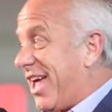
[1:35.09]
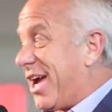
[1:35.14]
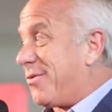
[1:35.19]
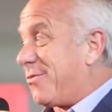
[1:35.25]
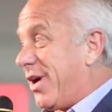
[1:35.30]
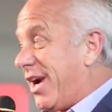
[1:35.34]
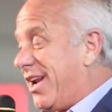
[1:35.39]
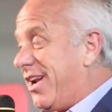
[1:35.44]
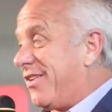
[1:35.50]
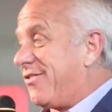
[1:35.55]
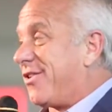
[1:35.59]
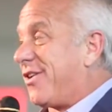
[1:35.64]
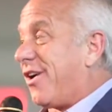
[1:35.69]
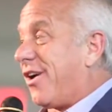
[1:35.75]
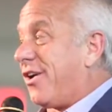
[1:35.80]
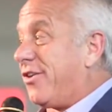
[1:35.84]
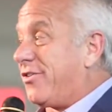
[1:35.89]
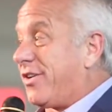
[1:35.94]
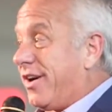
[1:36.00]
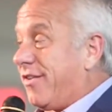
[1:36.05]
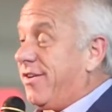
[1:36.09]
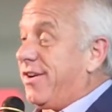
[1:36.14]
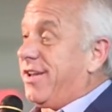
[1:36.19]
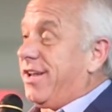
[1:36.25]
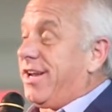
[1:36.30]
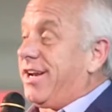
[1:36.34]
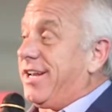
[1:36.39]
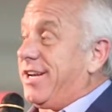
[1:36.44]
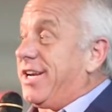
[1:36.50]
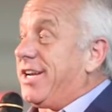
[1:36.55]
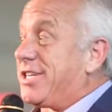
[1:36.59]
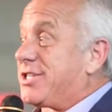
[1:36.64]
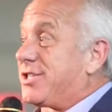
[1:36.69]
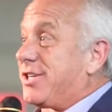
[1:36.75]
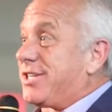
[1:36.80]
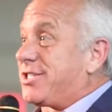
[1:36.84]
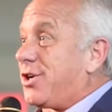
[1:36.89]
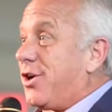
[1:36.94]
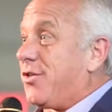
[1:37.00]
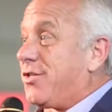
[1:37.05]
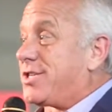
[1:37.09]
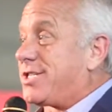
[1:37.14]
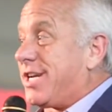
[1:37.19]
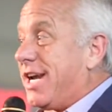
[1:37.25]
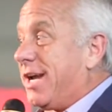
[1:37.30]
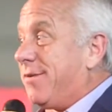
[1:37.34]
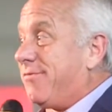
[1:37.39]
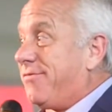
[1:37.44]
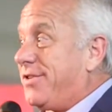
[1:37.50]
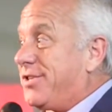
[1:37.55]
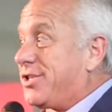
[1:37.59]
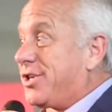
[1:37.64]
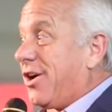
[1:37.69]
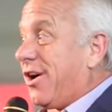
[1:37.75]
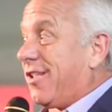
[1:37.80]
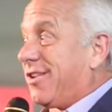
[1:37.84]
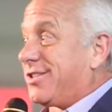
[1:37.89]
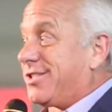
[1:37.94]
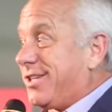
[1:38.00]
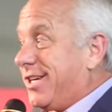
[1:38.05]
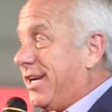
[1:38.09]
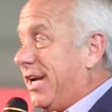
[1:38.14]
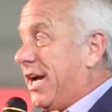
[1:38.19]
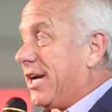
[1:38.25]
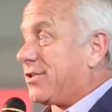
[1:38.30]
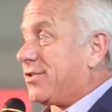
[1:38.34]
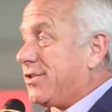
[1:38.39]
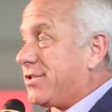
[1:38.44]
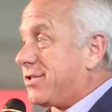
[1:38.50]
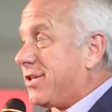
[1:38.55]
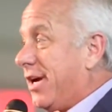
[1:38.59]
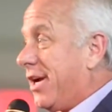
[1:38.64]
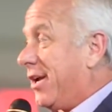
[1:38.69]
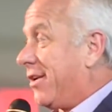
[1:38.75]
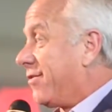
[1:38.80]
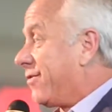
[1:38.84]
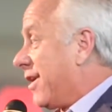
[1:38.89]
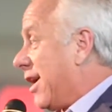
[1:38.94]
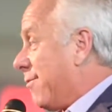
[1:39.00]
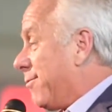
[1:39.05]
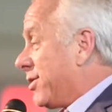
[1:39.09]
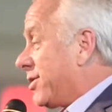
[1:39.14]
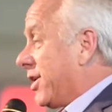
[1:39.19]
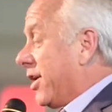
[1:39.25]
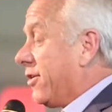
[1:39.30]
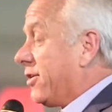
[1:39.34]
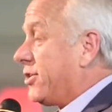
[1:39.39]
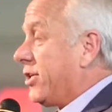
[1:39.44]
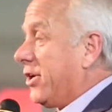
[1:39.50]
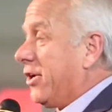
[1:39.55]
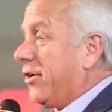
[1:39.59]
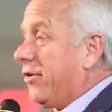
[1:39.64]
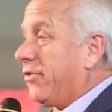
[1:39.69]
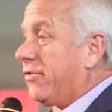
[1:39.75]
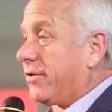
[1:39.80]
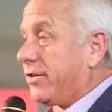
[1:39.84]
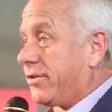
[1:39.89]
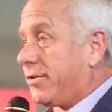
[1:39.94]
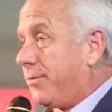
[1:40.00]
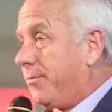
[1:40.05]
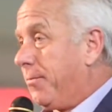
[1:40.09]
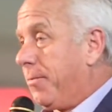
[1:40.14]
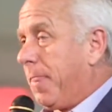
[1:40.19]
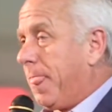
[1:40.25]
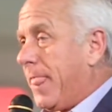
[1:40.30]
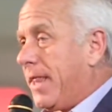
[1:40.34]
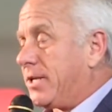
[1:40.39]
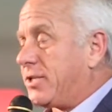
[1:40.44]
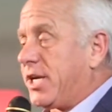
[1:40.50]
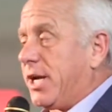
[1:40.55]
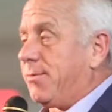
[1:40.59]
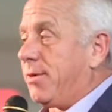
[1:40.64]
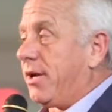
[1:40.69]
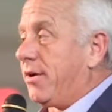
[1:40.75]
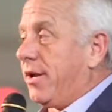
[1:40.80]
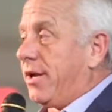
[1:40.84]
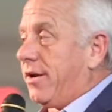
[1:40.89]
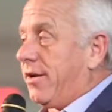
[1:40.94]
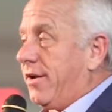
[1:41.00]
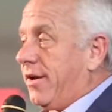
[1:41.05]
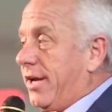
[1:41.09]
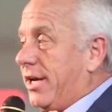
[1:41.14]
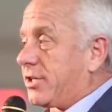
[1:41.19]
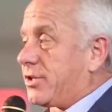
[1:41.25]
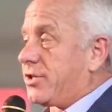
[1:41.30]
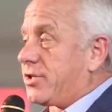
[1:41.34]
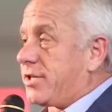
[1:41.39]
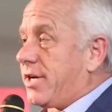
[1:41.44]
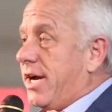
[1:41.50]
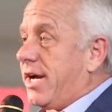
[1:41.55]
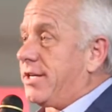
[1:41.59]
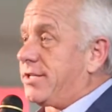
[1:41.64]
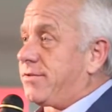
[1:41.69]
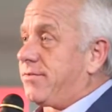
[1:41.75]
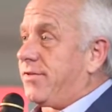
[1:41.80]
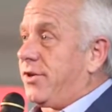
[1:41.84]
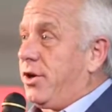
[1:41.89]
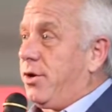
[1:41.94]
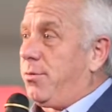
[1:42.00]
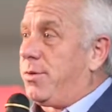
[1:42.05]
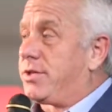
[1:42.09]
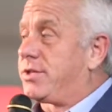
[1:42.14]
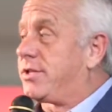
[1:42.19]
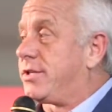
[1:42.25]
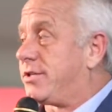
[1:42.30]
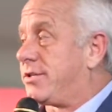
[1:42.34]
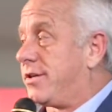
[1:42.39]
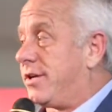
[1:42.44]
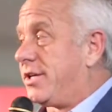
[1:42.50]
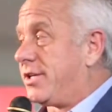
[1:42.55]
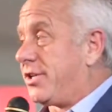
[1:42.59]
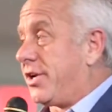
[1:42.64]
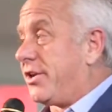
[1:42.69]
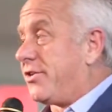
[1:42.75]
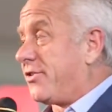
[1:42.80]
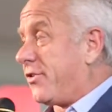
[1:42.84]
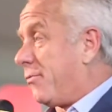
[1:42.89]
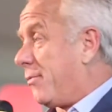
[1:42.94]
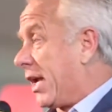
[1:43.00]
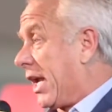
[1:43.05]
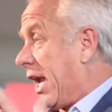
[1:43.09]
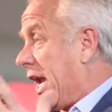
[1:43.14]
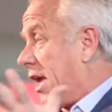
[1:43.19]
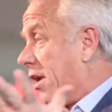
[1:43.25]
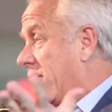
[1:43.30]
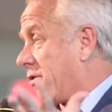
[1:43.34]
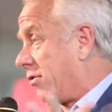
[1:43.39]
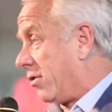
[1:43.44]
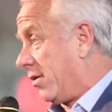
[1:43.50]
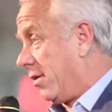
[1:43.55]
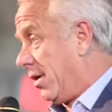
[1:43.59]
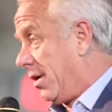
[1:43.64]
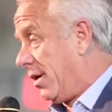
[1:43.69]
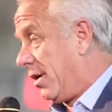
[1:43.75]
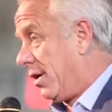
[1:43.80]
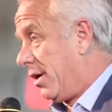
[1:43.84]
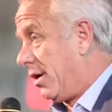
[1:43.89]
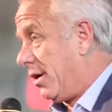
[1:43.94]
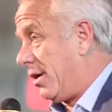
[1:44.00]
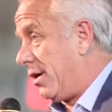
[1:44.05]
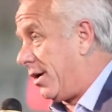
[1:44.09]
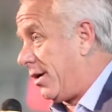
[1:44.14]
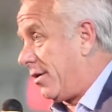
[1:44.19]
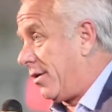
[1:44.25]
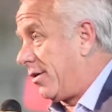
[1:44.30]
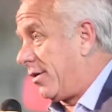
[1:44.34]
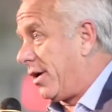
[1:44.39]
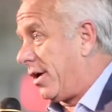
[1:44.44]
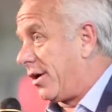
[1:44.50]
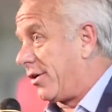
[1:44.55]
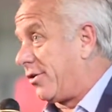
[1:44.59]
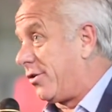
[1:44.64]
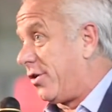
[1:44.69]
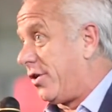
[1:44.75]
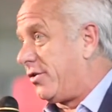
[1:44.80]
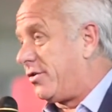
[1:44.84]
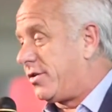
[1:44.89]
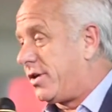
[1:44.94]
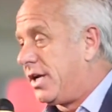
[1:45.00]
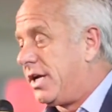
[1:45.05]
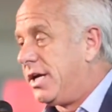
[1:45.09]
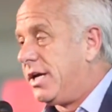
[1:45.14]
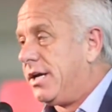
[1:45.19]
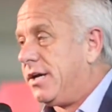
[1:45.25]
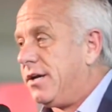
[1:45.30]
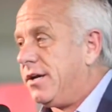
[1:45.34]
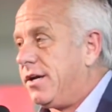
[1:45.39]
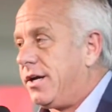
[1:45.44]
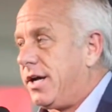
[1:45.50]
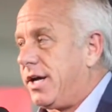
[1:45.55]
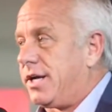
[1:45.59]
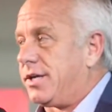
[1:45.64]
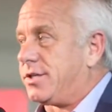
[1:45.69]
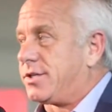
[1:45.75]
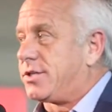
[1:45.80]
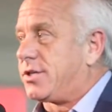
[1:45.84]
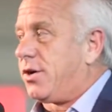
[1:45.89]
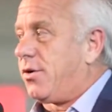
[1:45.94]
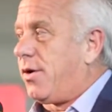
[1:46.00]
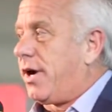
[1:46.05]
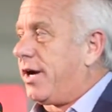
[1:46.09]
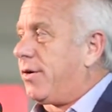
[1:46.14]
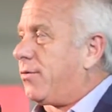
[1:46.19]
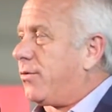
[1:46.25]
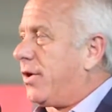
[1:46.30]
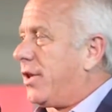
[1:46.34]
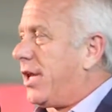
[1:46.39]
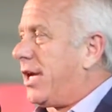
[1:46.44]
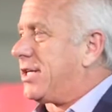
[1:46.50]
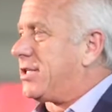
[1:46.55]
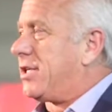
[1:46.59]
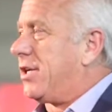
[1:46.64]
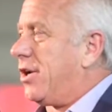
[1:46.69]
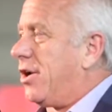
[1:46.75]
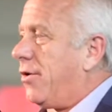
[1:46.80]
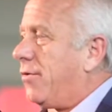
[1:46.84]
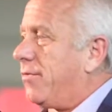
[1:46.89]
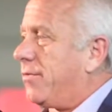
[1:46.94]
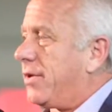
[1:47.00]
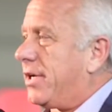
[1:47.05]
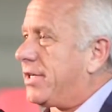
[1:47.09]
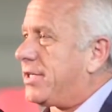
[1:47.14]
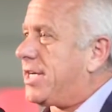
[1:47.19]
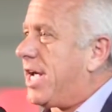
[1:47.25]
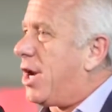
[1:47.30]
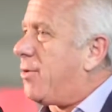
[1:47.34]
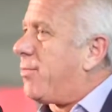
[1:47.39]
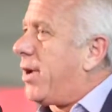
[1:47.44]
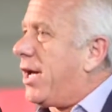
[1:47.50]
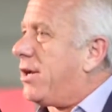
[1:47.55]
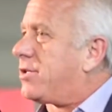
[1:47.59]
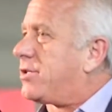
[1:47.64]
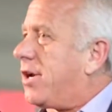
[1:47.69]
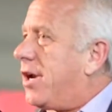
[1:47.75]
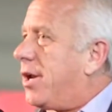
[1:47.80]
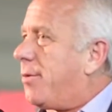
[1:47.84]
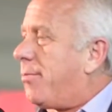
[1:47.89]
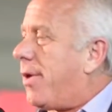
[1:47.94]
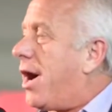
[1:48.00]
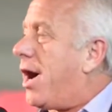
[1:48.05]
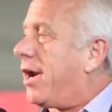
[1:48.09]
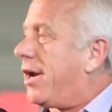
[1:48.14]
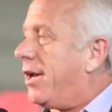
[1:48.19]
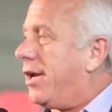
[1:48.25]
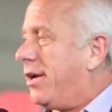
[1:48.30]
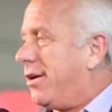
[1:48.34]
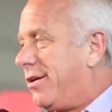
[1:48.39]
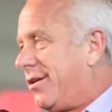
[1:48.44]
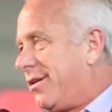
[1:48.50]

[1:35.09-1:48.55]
light weighting of cars, every, and it is, it's all the same, physiology, exercise, how much energy you use. Is the same in, in exercise, humans, as, as, it is in mechanical uh, goods. And so I realized, you know, 10 pounds on a body